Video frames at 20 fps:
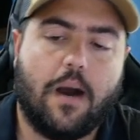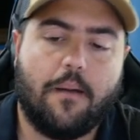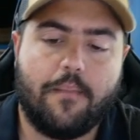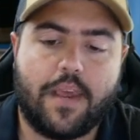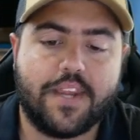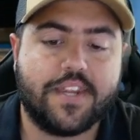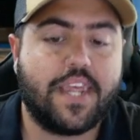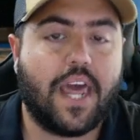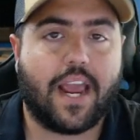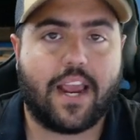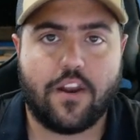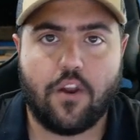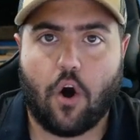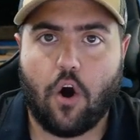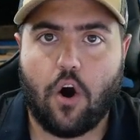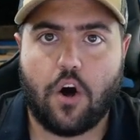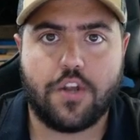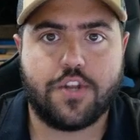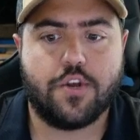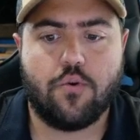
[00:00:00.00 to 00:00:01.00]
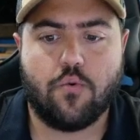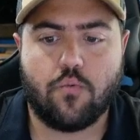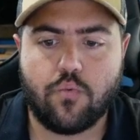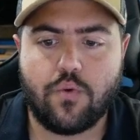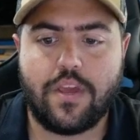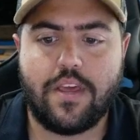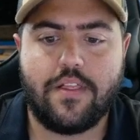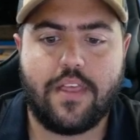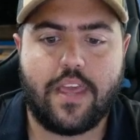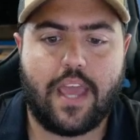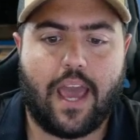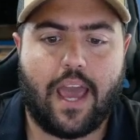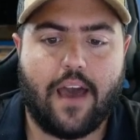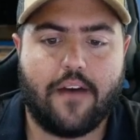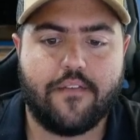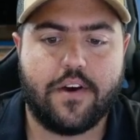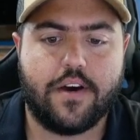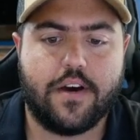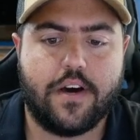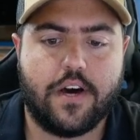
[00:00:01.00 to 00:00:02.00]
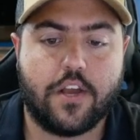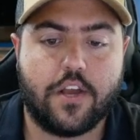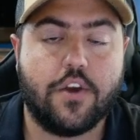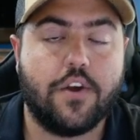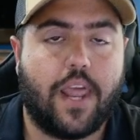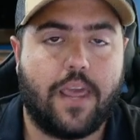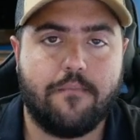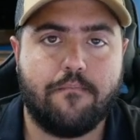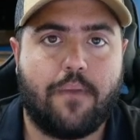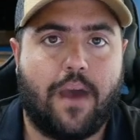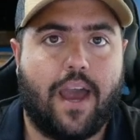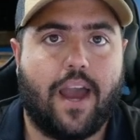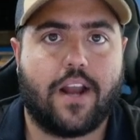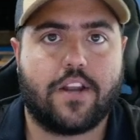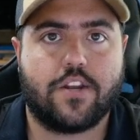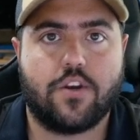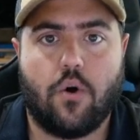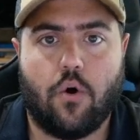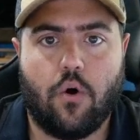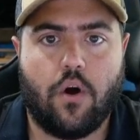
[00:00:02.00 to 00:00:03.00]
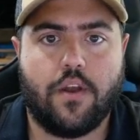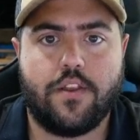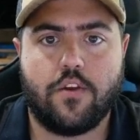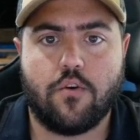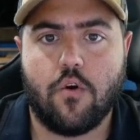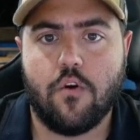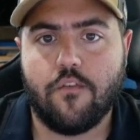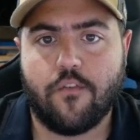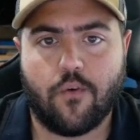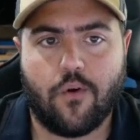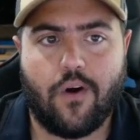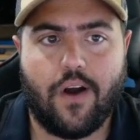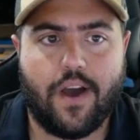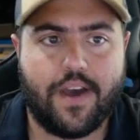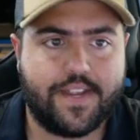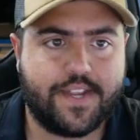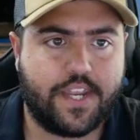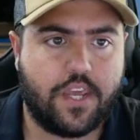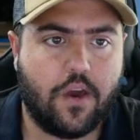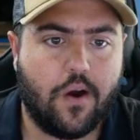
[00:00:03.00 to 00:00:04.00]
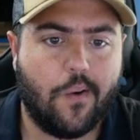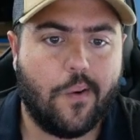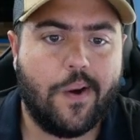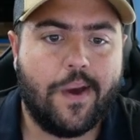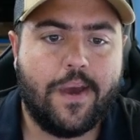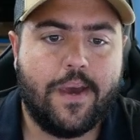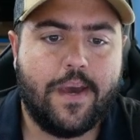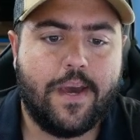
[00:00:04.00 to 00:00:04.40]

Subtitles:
Because that can also really have a good impact on your overall SEO.